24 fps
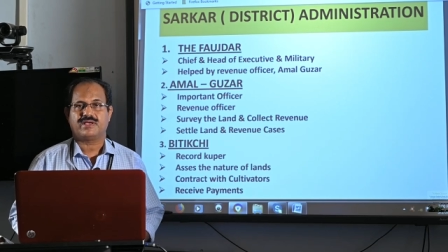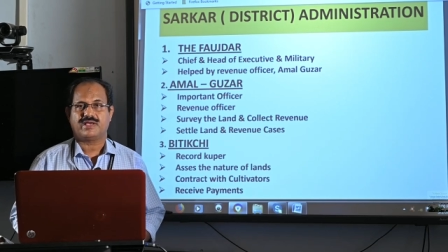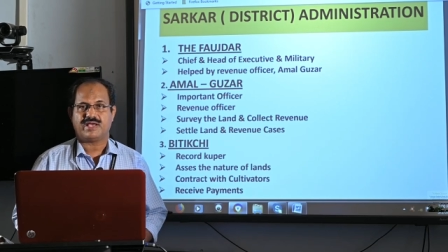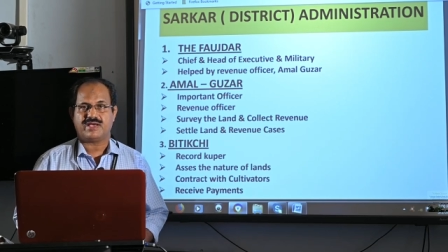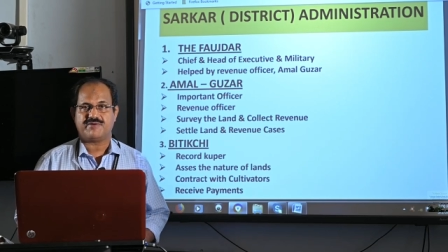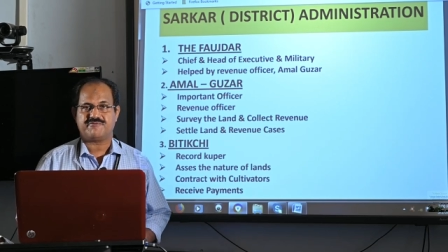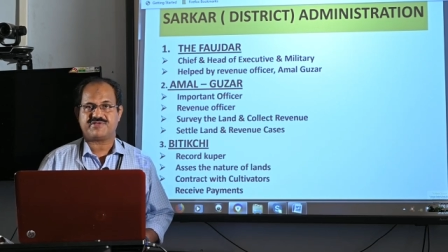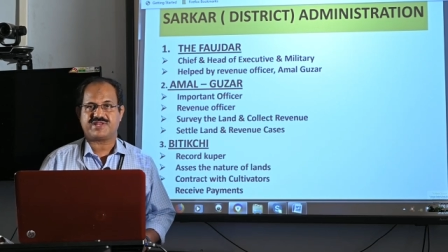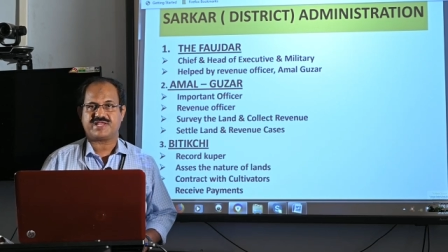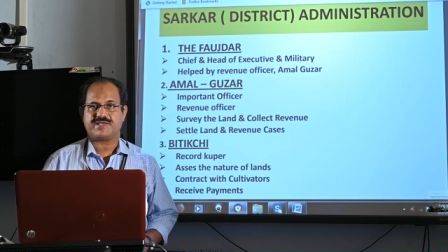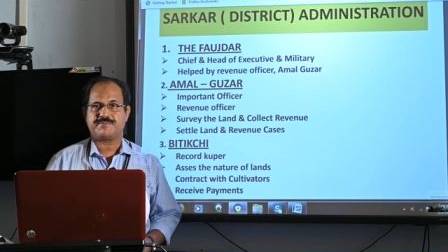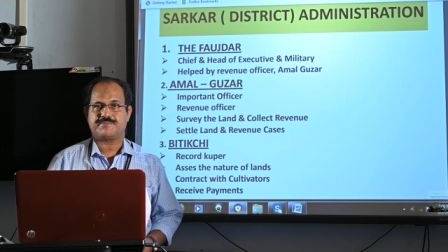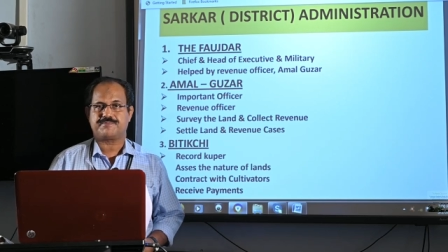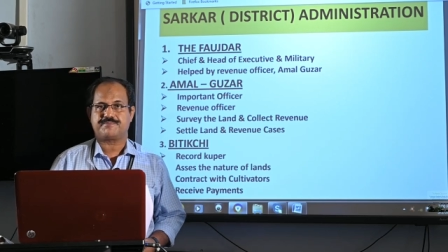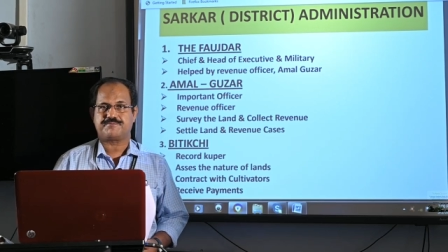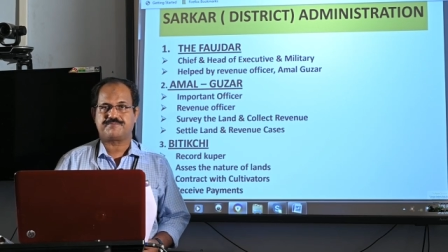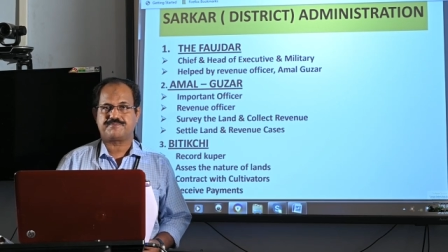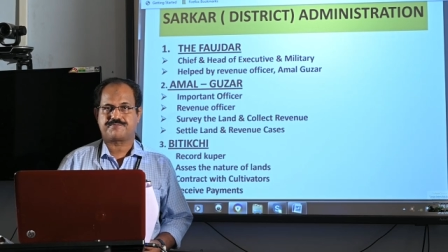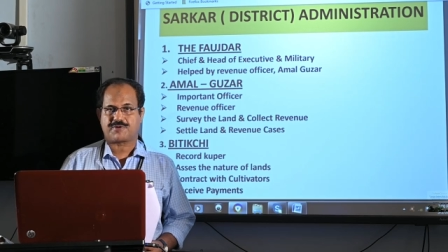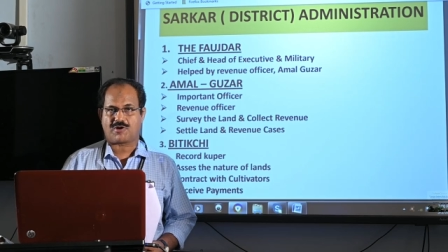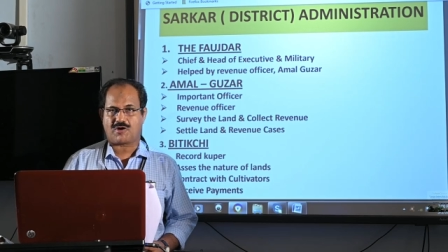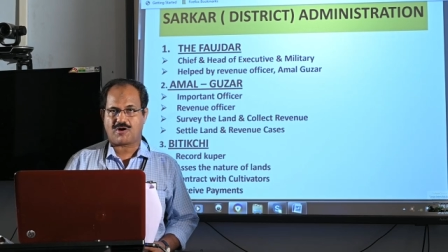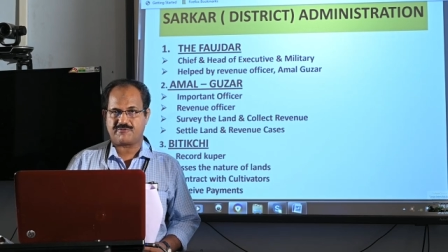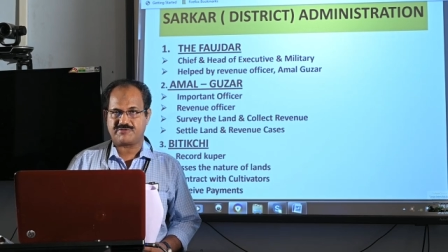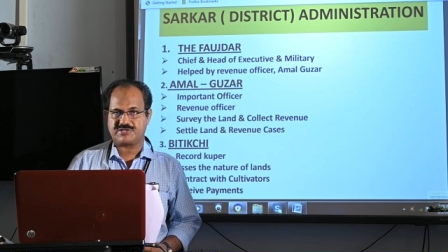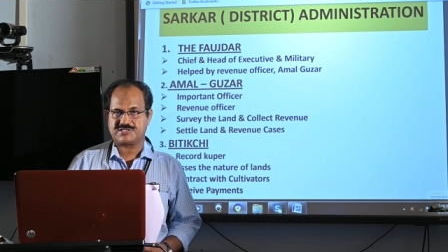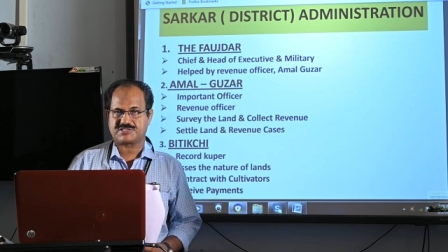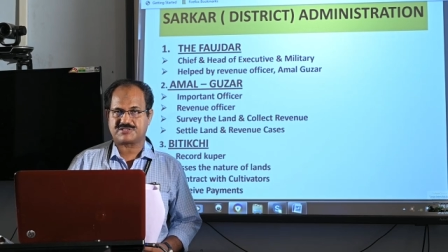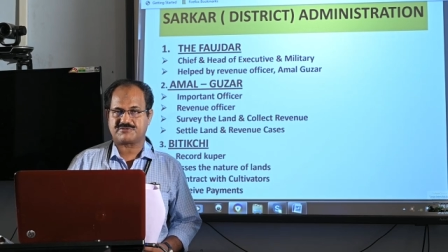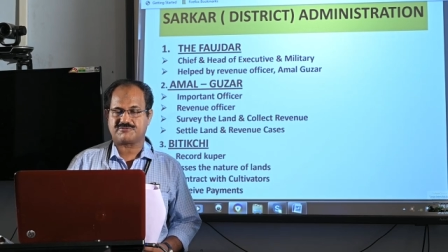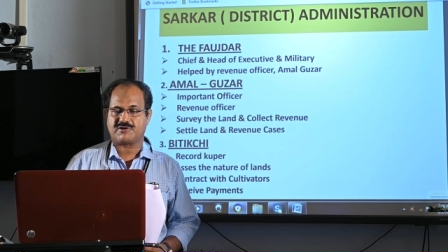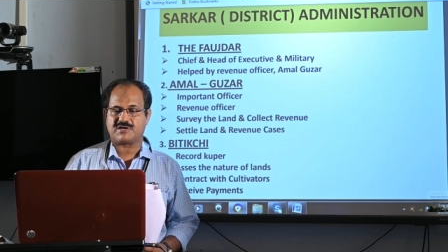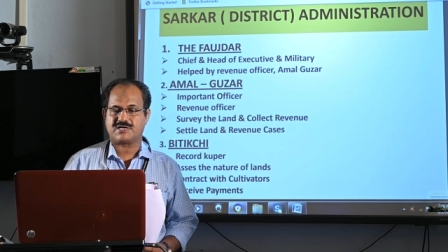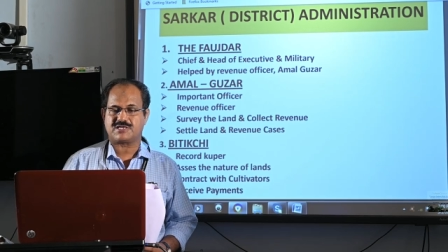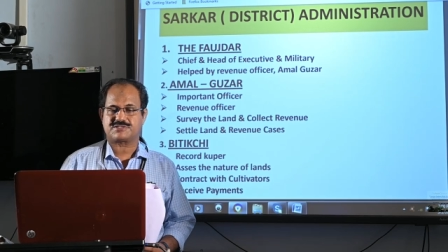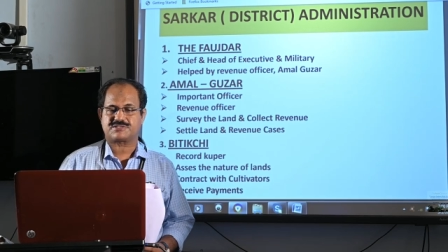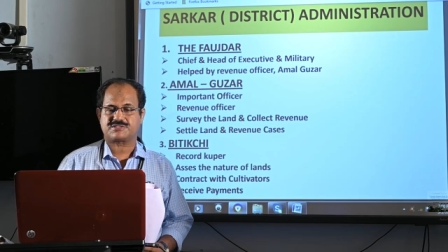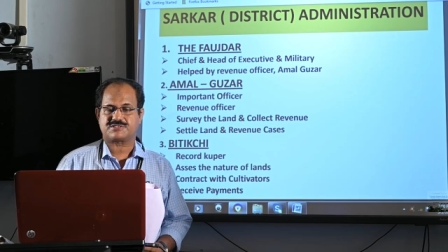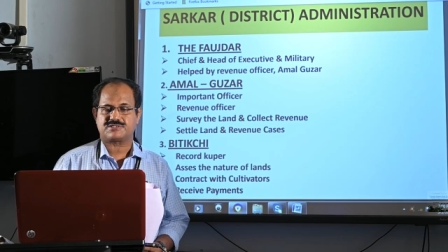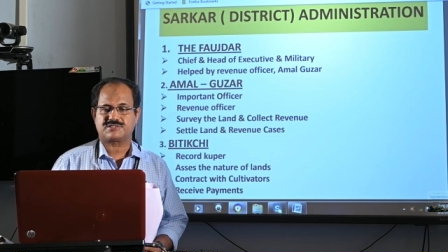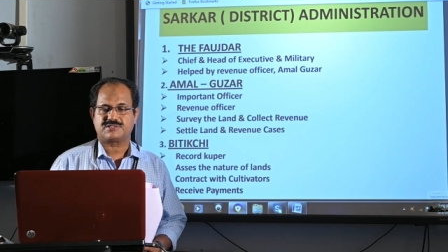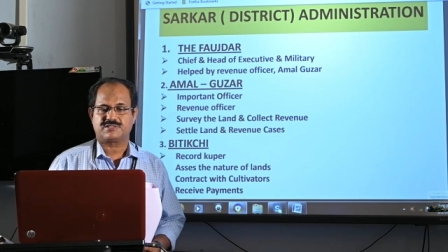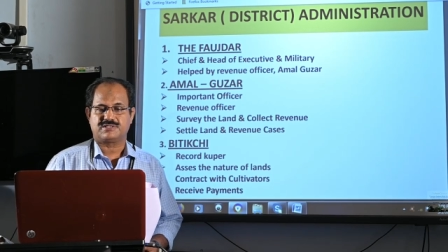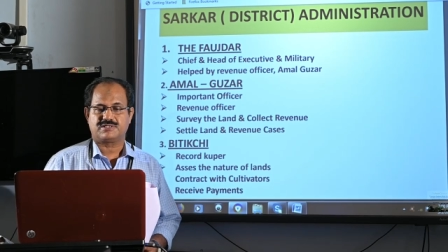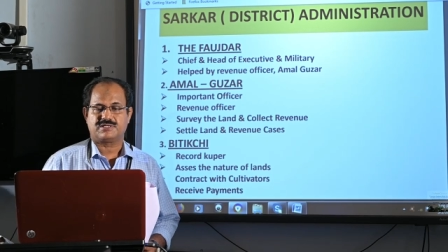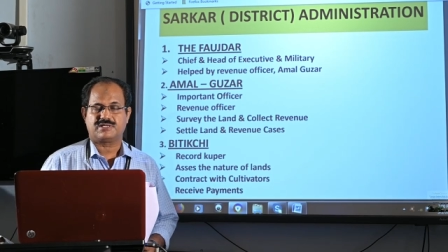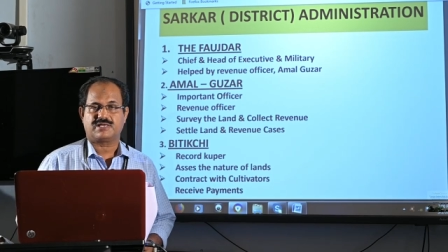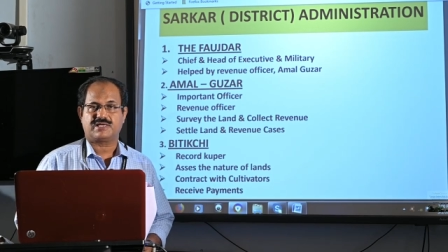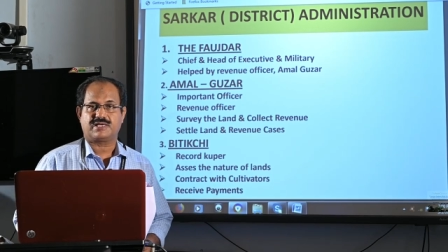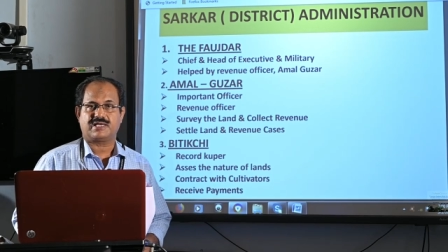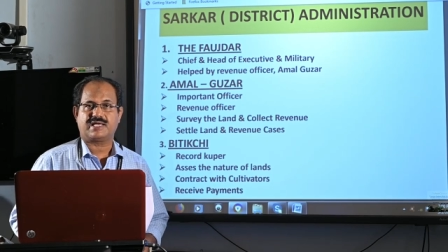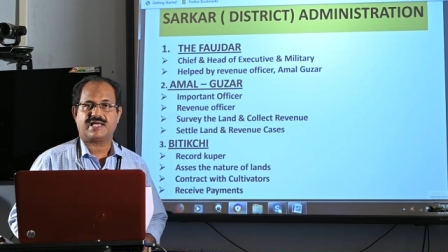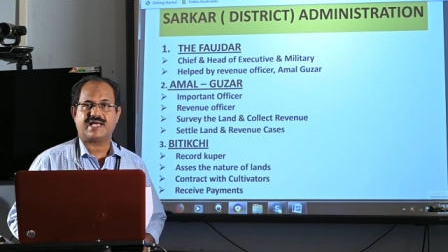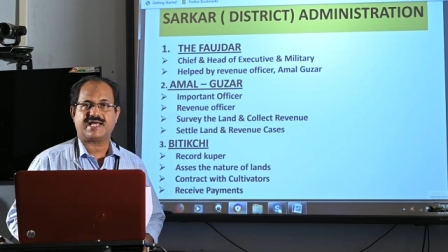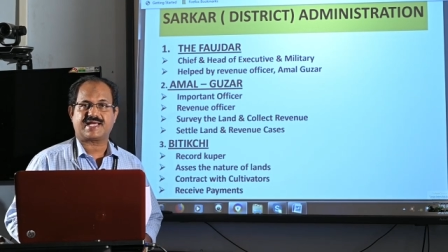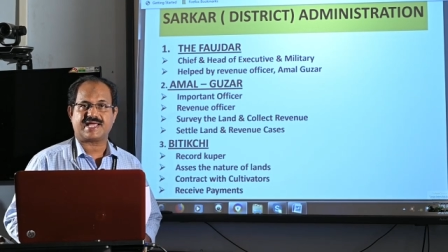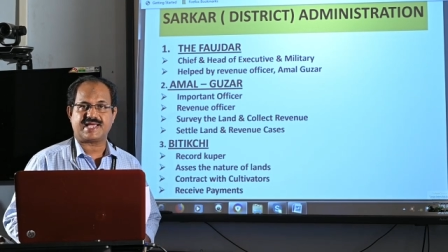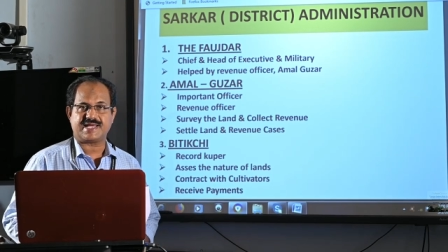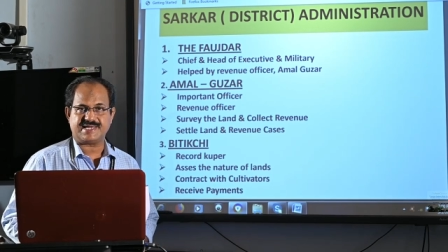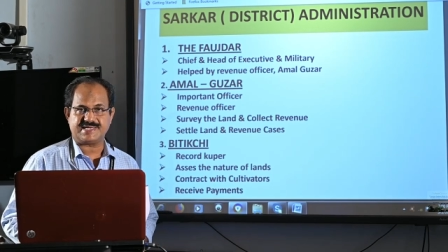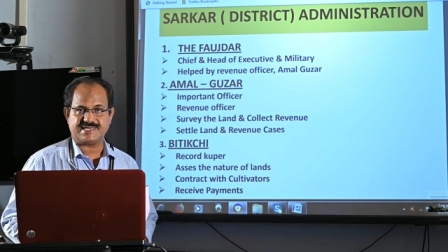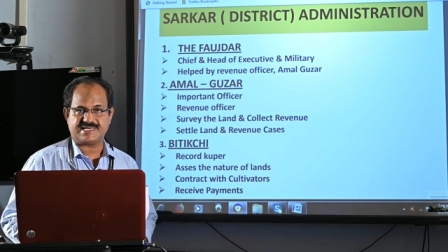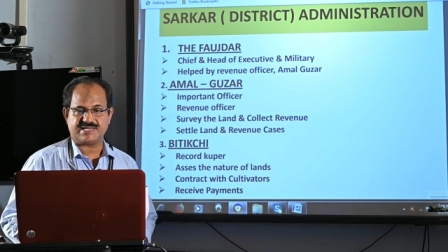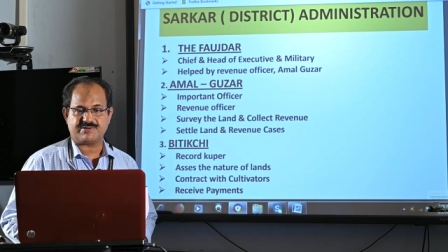every province was again